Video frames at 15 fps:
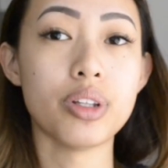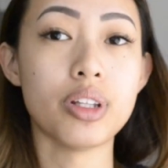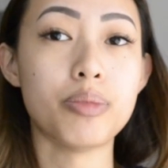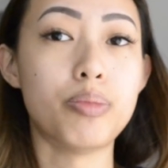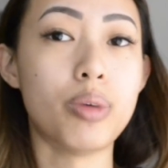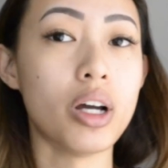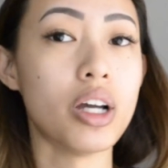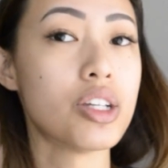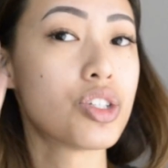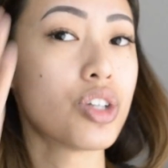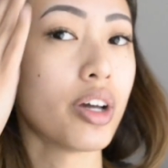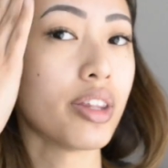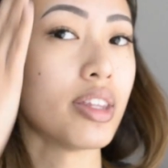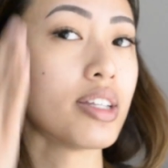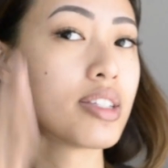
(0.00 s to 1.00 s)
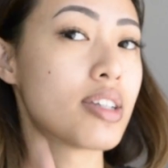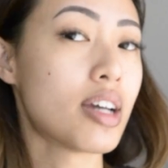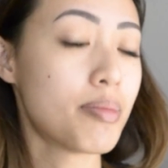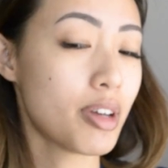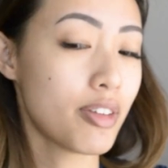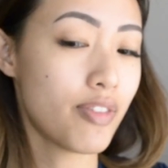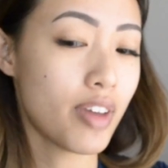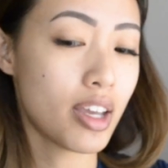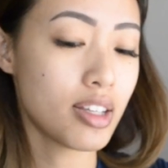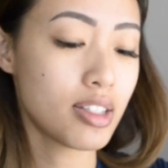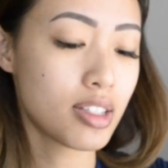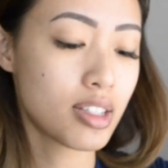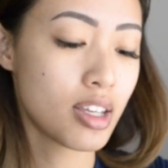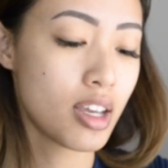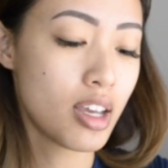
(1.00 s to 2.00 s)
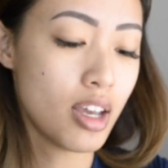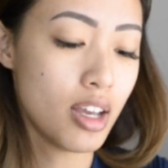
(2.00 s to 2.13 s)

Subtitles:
with a brush on this side of my face